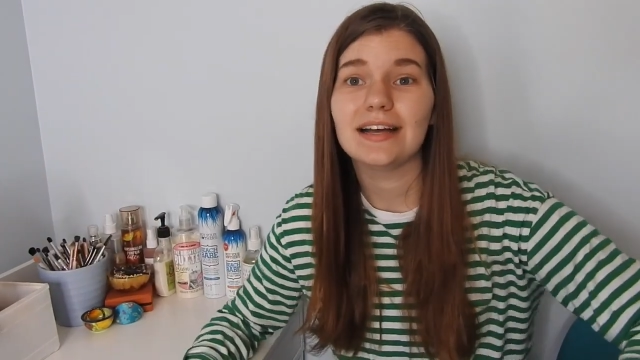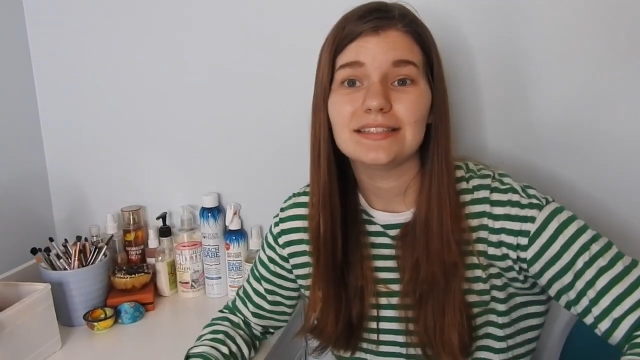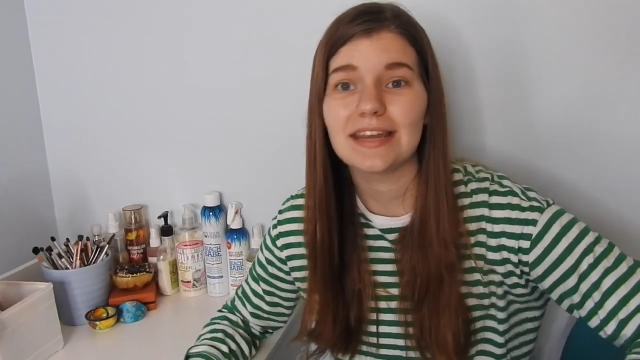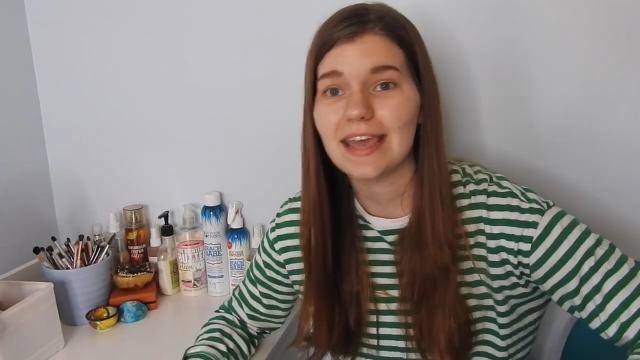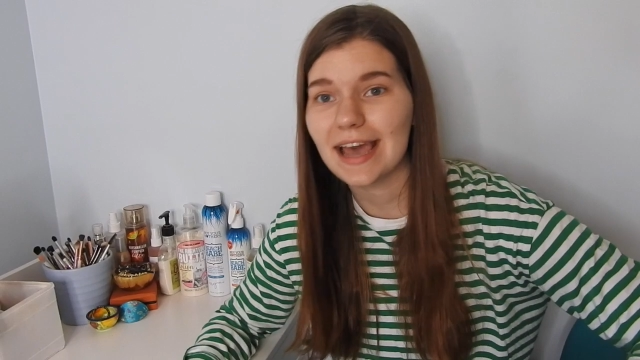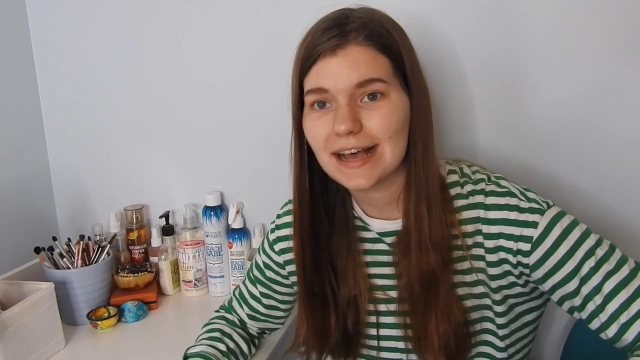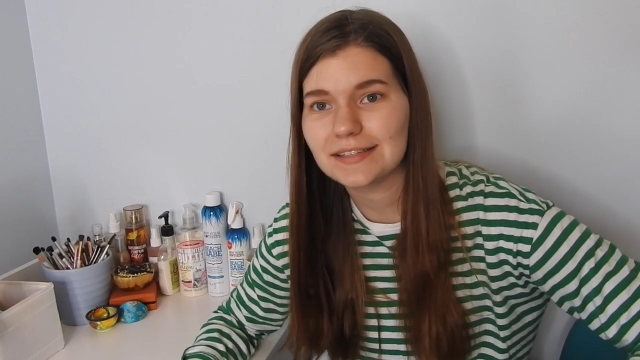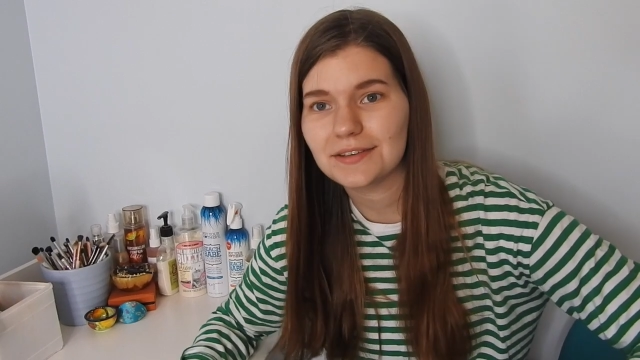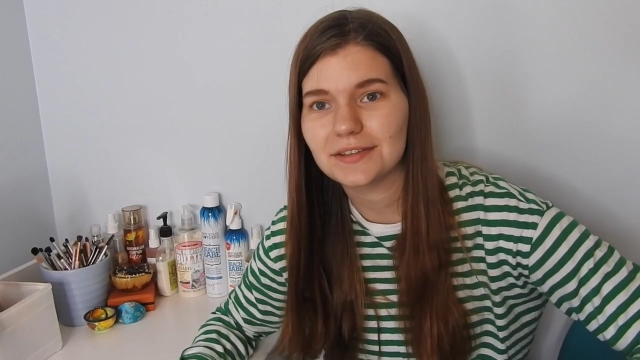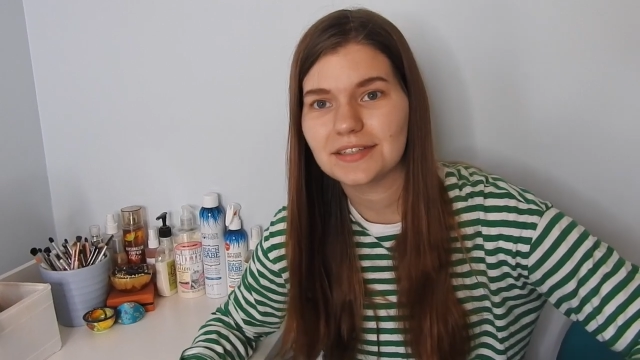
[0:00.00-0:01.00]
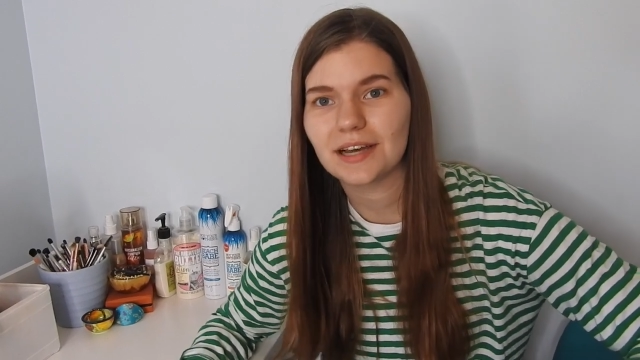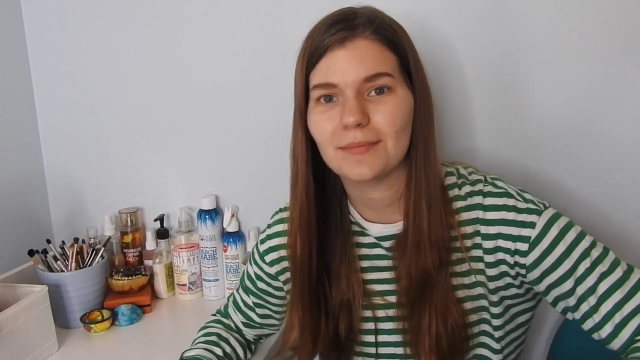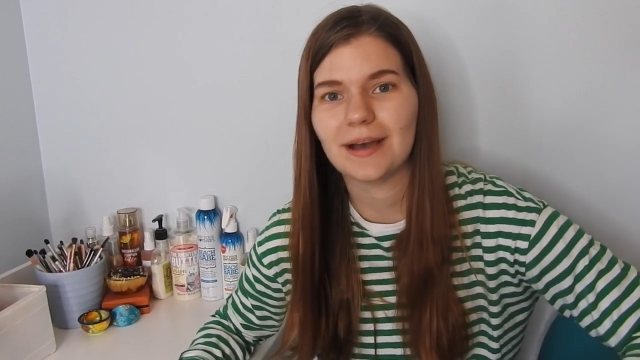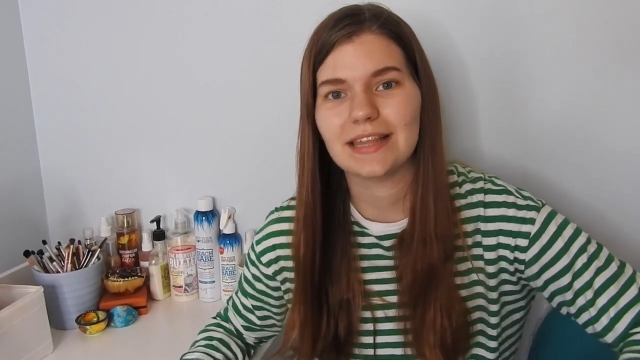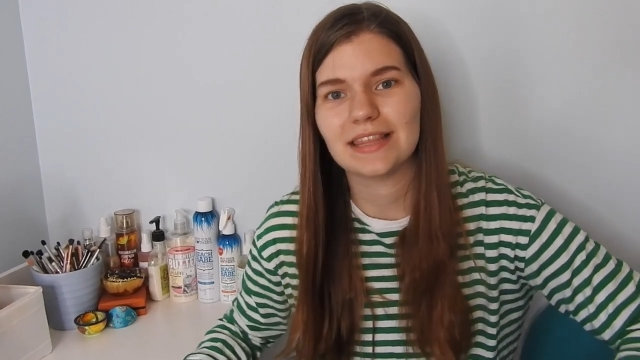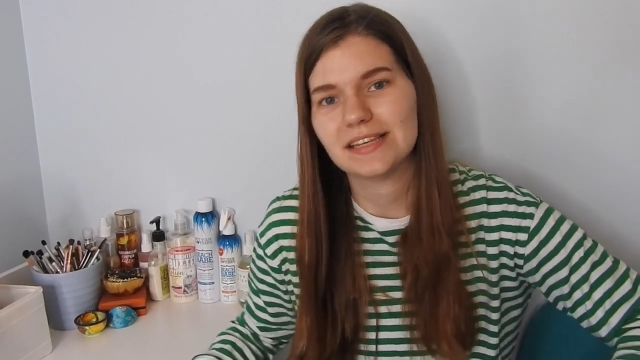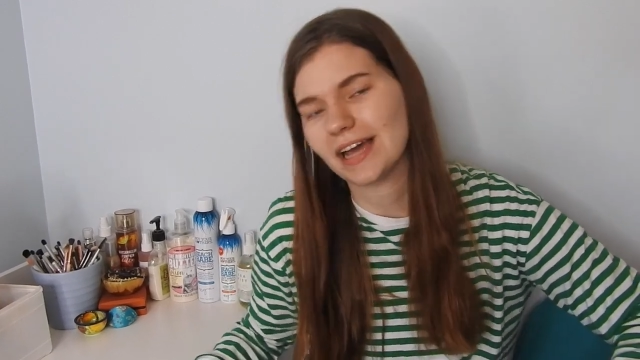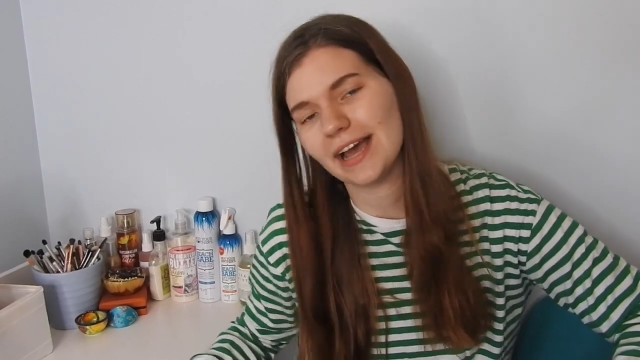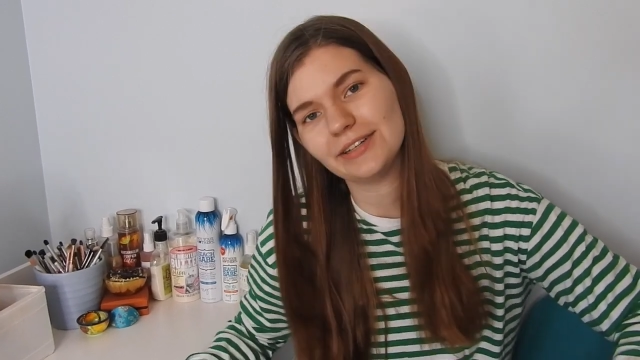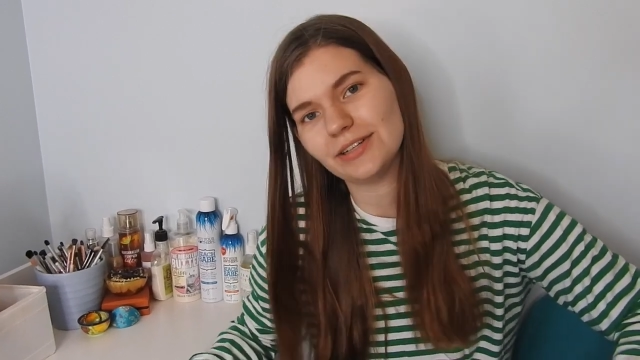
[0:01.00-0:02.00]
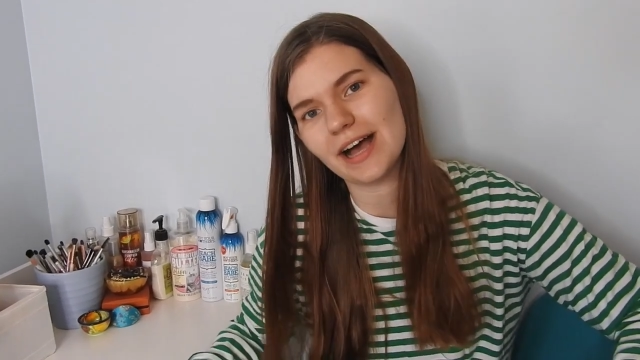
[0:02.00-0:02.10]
Today, as you can tell by the title,